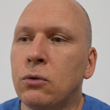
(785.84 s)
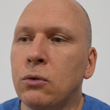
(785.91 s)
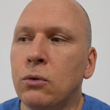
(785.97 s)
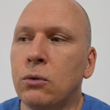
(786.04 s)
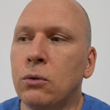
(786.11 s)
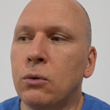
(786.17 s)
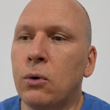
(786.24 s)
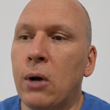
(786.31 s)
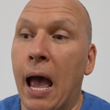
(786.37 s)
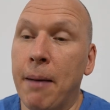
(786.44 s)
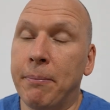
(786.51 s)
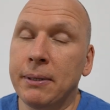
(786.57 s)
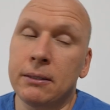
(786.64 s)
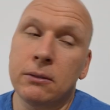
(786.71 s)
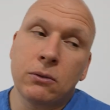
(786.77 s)
to
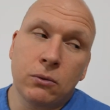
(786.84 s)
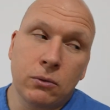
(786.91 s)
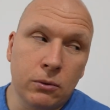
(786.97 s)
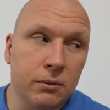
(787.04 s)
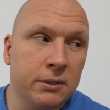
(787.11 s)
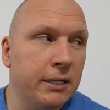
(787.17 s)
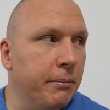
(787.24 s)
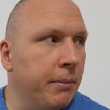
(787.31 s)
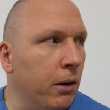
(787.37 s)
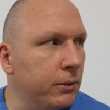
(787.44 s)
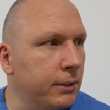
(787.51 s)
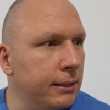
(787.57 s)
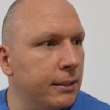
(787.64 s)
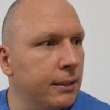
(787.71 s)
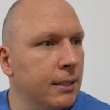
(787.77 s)
happen. We will see about
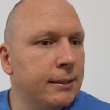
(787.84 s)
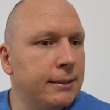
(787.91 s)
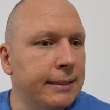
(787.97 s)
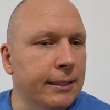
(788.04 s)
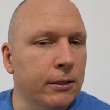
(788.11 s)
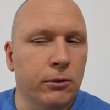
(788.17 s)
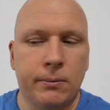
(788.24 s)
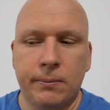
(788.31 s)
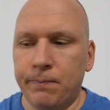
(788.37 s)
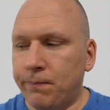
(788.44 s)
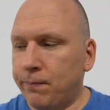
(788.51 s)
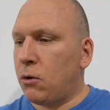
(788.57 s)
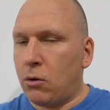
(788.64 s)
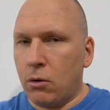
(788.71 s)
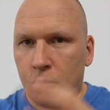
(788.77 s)
it. So,
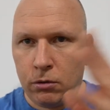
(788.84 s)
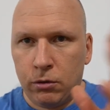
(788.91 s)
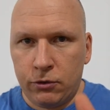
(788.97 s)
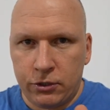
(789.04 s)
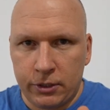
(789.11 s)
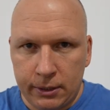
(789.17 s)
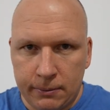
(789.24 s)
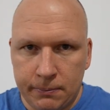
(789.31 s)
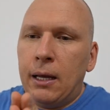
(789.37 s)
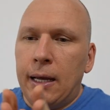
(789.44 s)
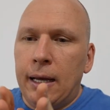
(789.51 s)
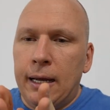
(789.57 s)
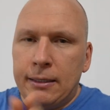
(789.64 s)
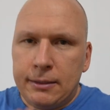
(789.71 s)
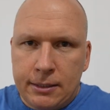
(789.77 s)
conclusion.
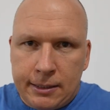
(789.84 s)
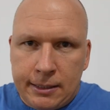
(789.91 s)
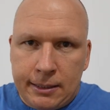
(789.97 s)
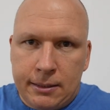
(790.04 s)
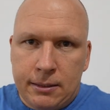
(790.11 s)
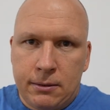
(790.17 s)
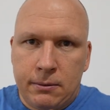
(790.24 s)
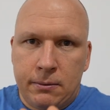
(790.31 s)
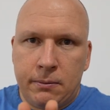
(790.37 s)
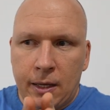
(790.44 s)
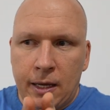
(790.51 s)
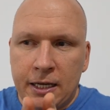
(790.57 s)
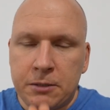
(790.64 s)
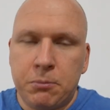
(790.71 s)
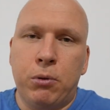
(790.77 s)
Internet
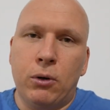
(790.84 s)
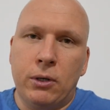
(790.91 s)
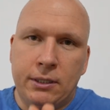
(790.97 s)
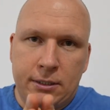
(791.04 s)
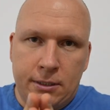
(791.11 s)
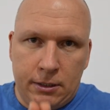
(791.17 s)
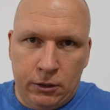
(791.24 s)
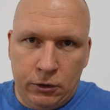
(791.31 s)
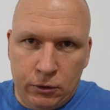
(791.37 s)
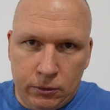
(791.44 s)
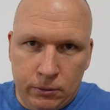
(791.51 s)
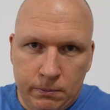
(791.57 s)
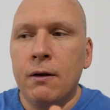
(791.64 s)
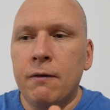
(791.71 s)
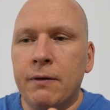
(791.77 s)
exploits
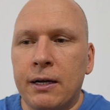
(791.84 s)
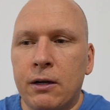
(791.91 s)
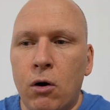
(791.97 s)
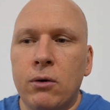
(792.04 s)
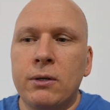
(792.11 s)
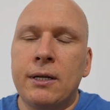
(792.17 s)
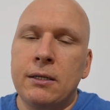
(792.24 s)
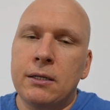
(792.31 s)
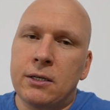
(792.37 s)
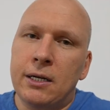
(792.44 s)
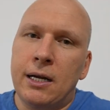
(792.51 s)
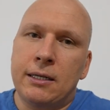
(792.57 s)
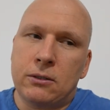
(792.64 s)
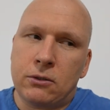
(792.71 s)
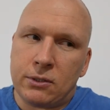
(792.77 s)
you. The content
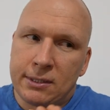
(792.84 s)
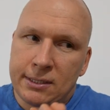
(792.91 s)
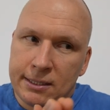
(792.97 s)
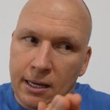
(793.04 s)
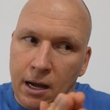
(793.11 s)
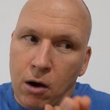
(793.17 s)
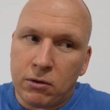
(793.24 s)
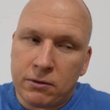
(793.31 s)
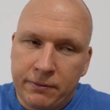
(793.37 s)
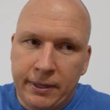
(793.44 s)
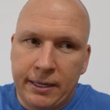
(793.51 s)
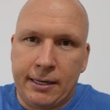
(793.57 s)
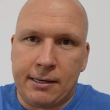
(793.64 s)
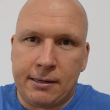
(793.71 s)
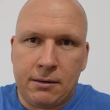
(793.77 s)
creators out
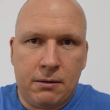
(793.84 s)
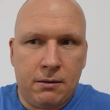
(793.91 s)
there,